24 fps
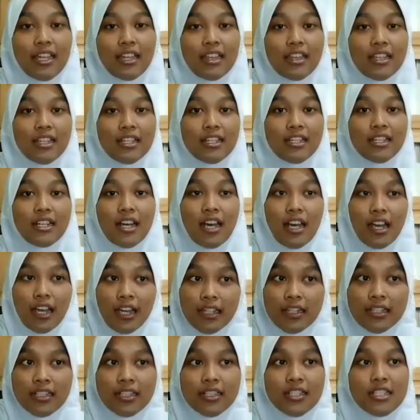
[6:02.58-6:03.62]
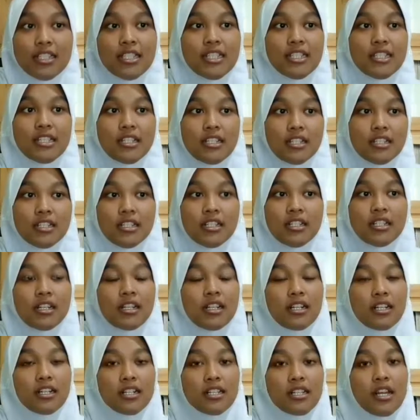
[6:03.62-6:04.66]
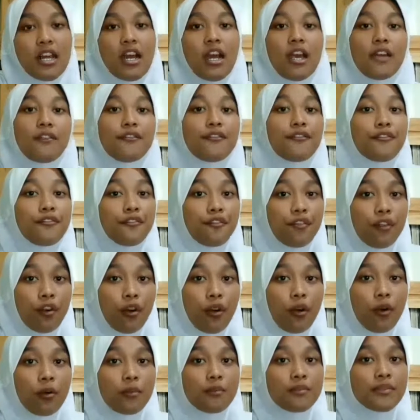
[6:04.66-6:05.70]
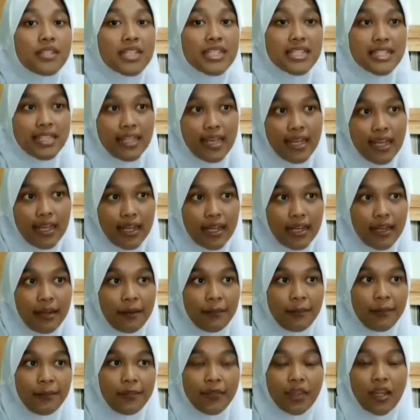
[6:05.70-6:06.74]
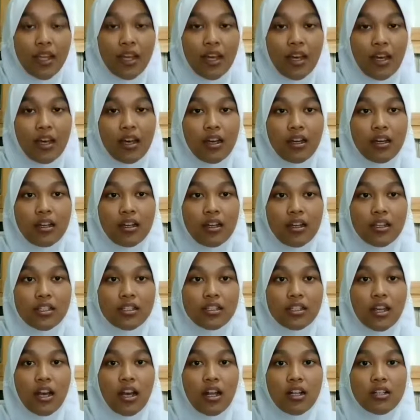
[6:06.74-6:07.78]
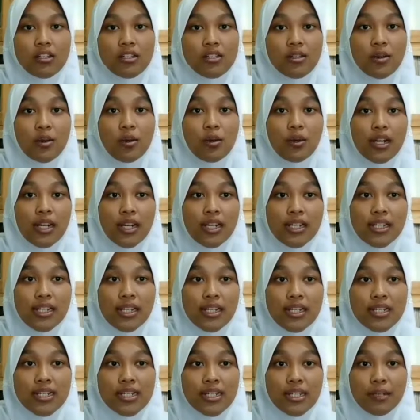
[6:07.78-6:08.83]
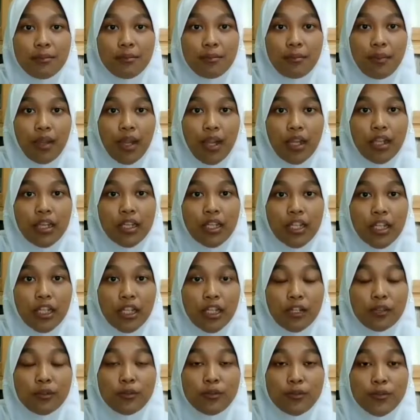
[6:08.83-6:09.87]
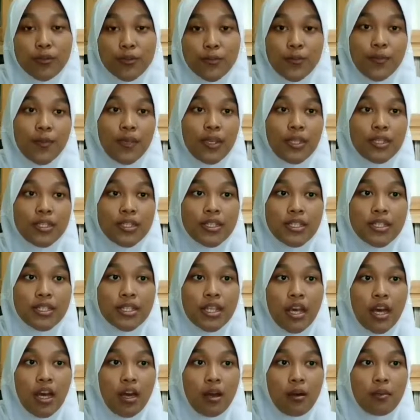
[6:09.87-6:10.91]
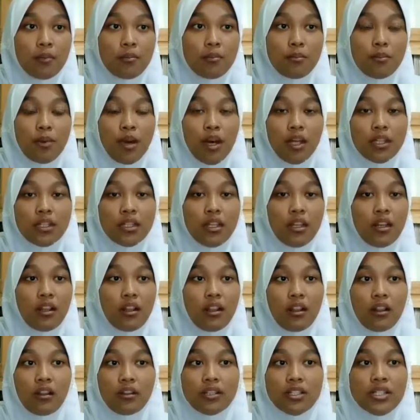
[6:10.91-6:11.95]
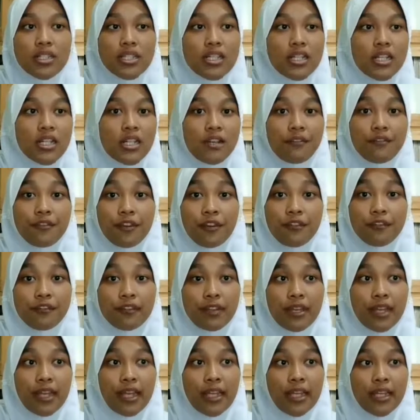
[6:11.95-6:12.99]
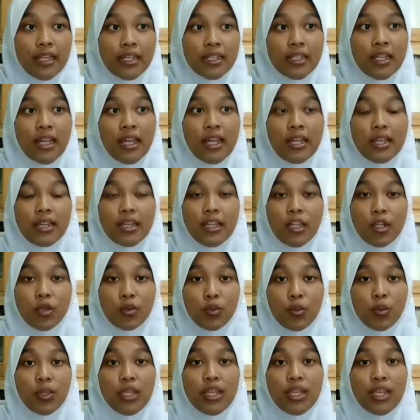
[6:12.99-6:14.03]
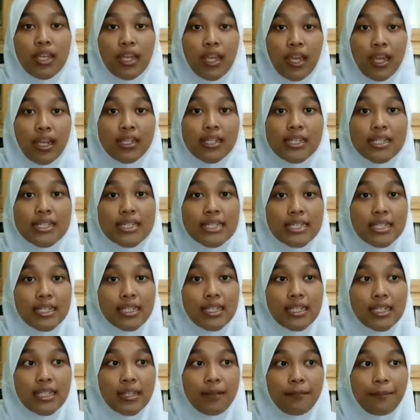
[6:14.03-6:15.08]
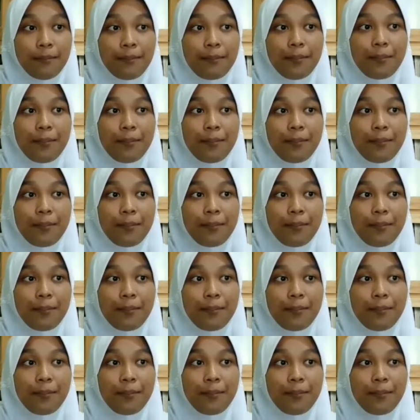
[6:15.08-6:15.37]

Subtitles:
in the energy Earth receives from the sun. Earth also radiation back into space, but a longer wavelength that we can't see.